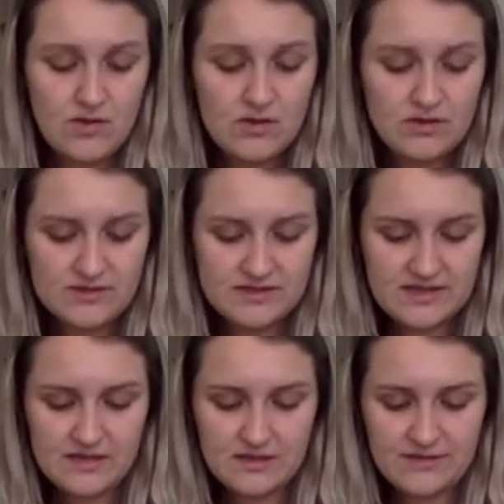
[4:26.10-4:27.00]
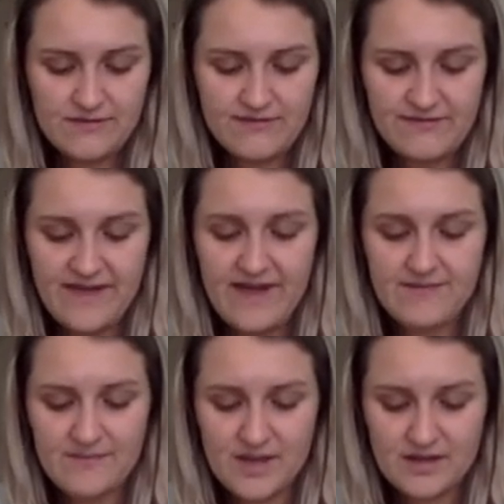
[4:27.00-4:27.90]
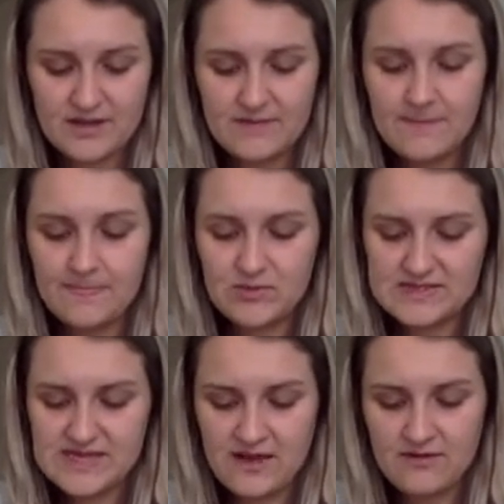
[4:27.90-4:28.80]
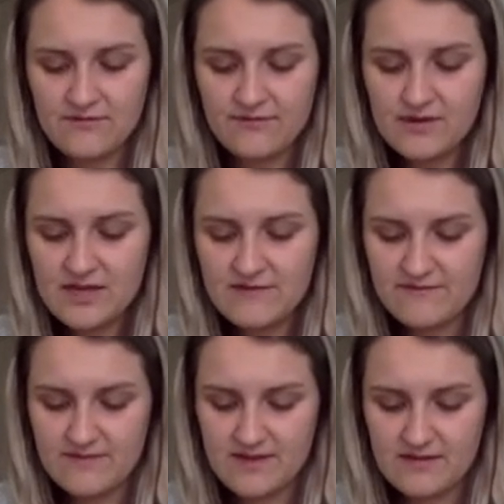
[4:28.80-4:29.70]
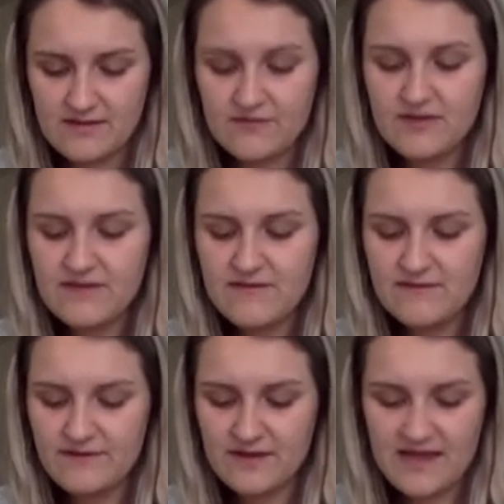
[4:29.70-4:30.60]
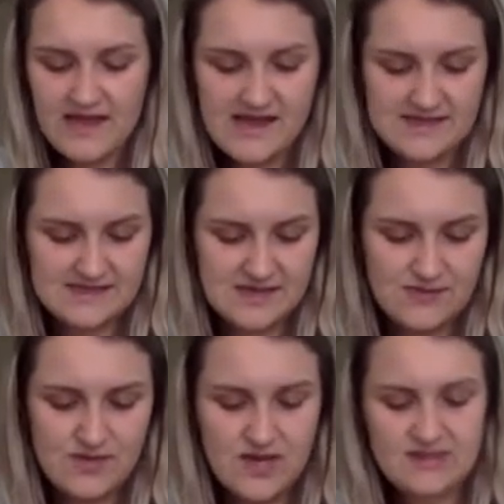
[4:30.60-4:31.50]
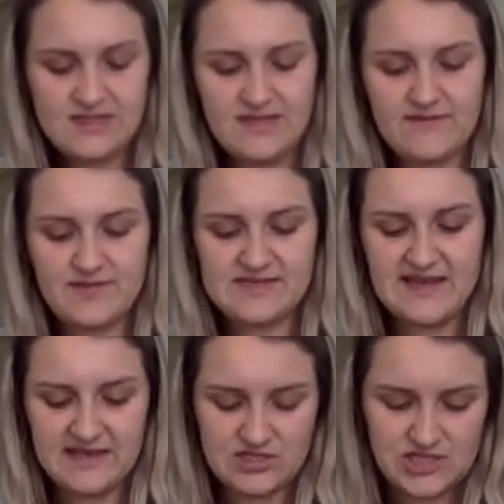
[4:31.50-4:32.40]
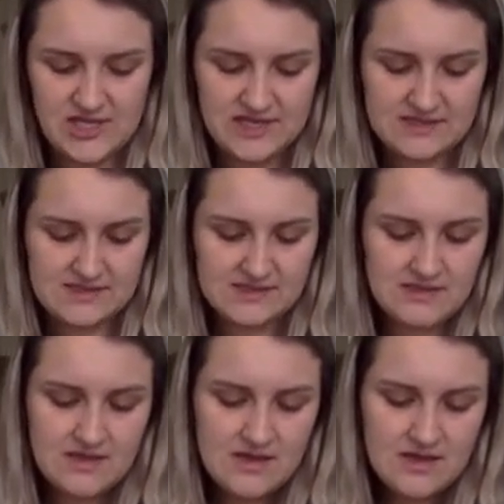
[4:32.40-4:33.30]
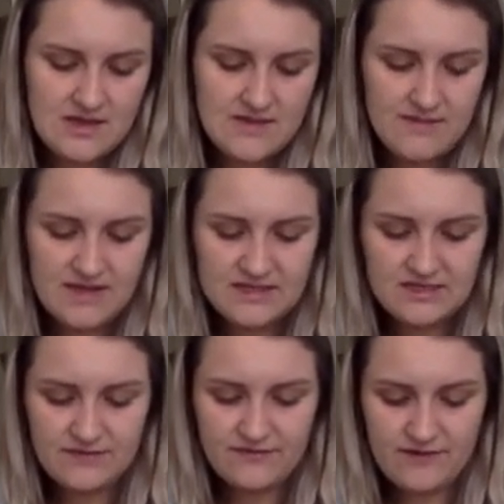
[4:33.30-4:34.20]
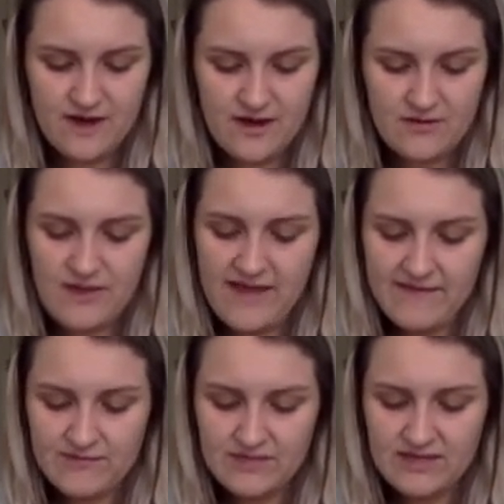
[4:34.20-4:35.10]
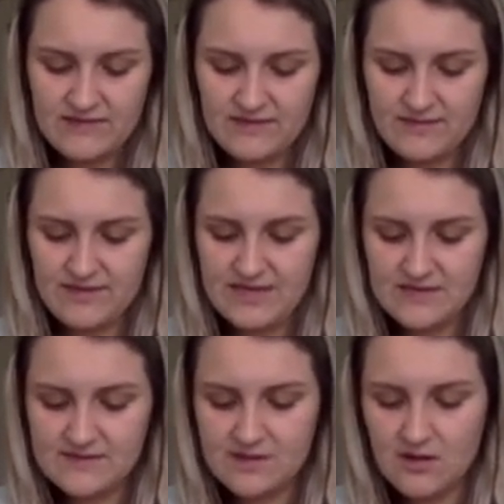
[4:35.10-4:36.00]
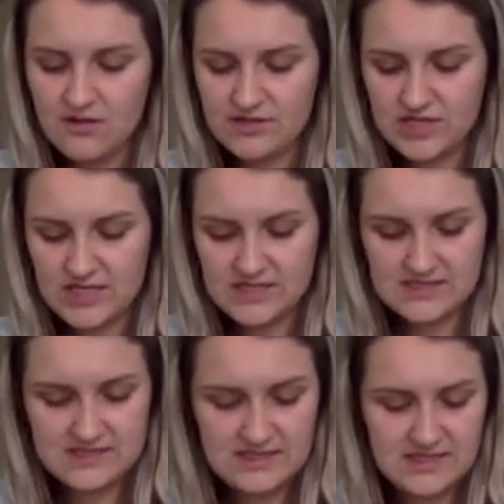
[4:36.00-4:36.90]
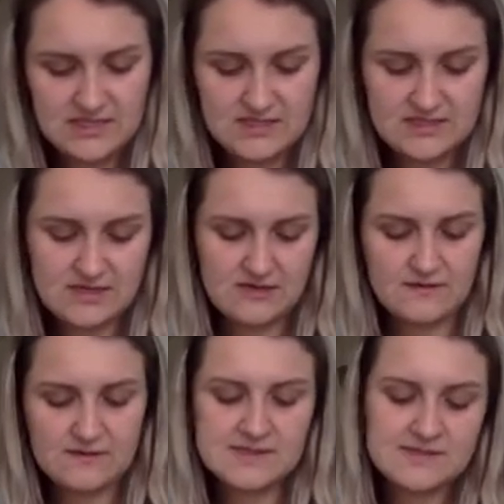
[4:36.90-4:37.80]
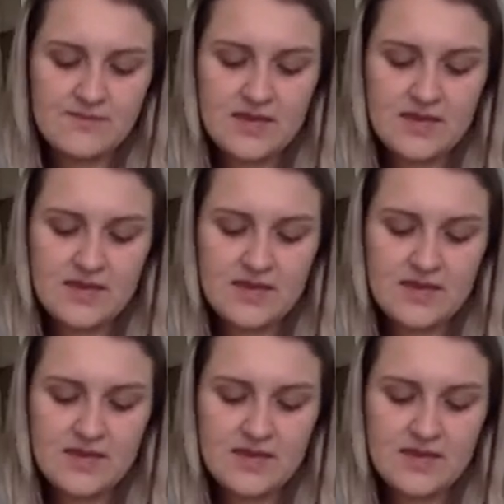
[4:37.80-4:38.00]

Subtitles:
looked like a little fat monk was saying, "Forgive me, forgive and forget, I say. We ought to give him a second chance. My dear Frere, haven't we given Peeves all the chances he deserves?